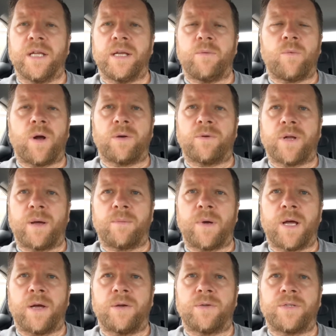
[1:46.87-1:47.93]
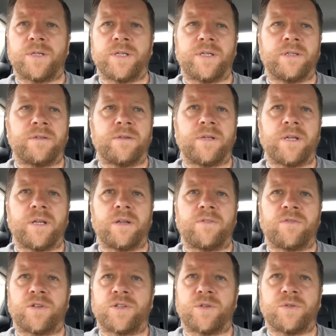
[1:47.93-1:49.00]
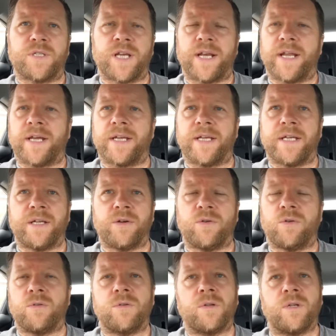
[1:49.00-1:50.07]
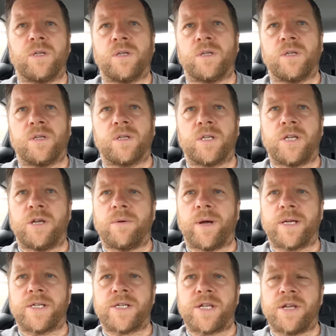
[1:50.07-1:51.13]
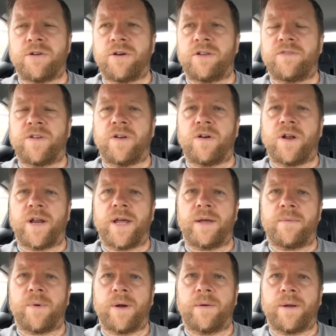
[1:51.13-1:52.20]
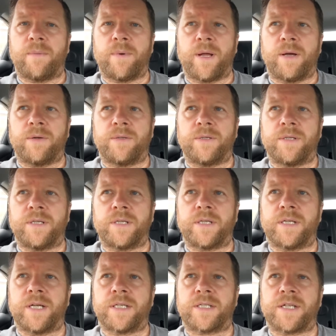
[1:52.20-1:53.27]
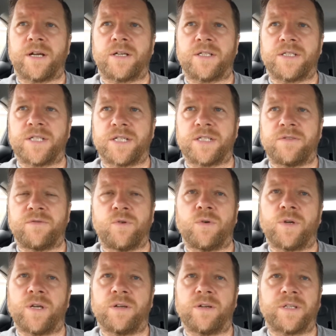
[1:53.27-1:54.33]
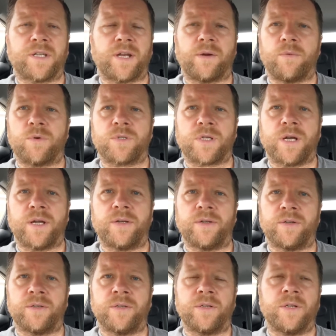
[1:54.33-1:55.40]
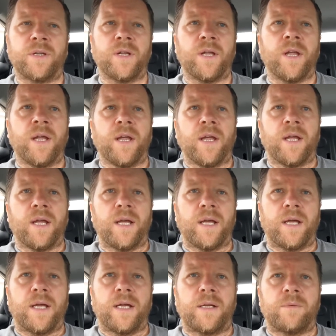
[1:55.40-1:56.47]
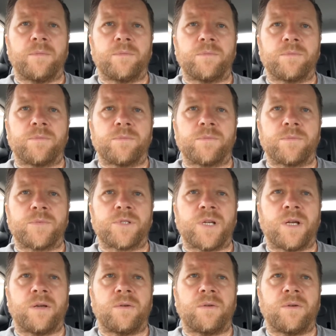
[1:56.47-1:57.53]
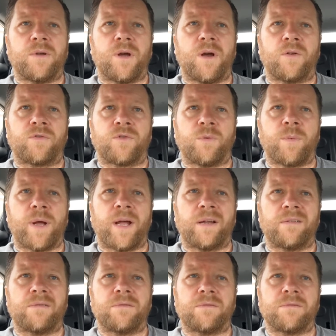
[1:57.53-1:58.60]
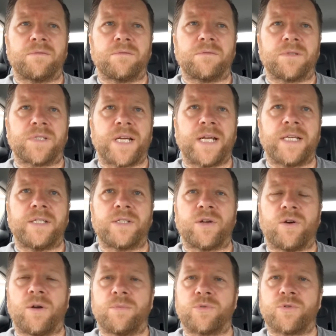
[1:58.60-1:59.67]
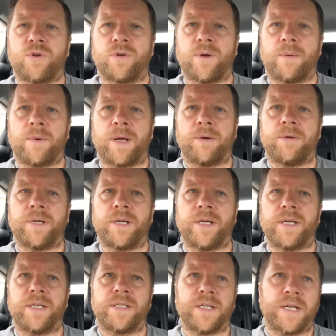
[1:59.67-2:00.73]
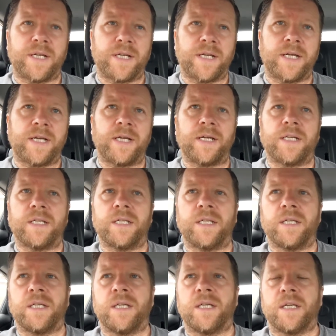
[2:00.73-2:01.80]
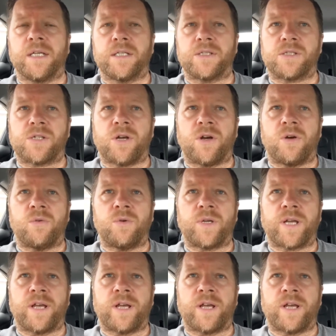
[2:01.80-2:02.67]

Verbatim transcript: it won't upload and uh, if I do 1080 or QHD or anything like that it won't upload it gets stuck at 64 gig I don't know what's going on um, so after about 10 times trying to upload it and then delete it and start all